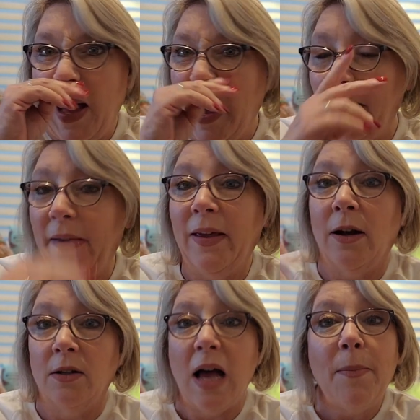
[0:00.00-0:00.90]
And then
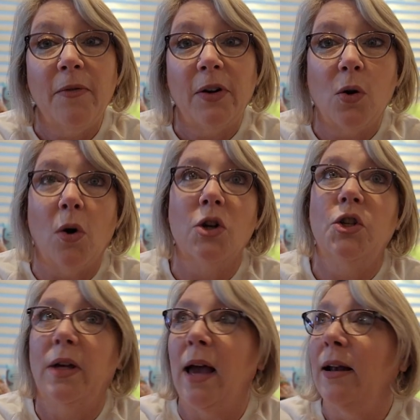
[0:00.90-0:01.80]
on top of it, of
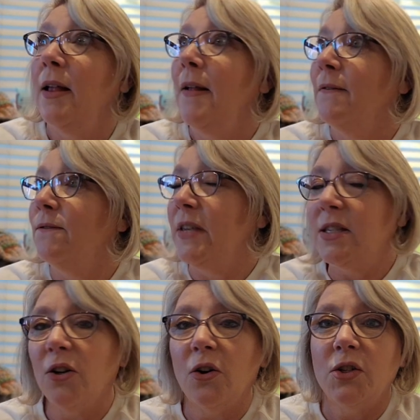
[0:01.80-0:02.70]
course, you got
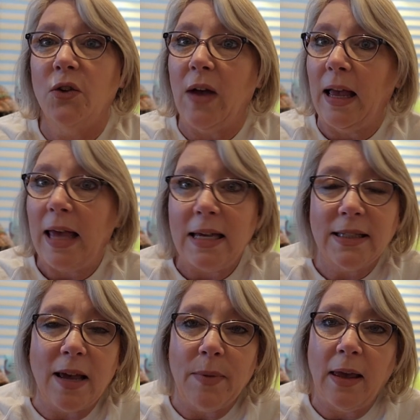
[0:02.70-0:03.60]
visitors, you've got
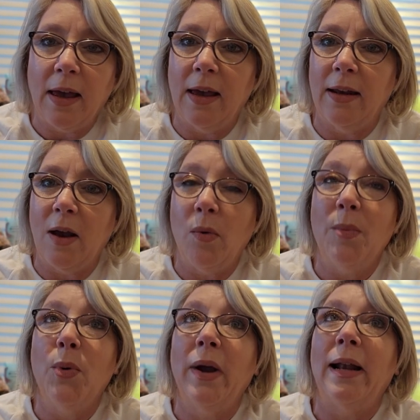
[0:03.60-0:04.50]
guests coming in. At
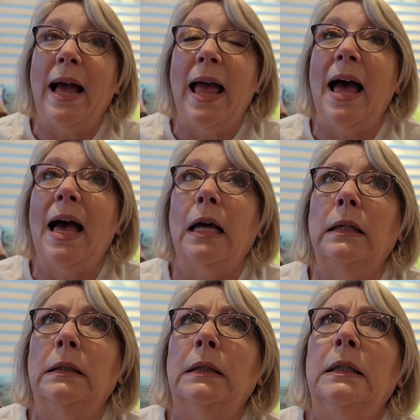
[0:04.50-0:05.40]
one point, I
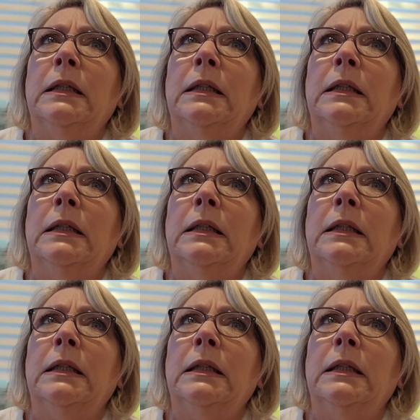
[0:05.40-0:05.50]
had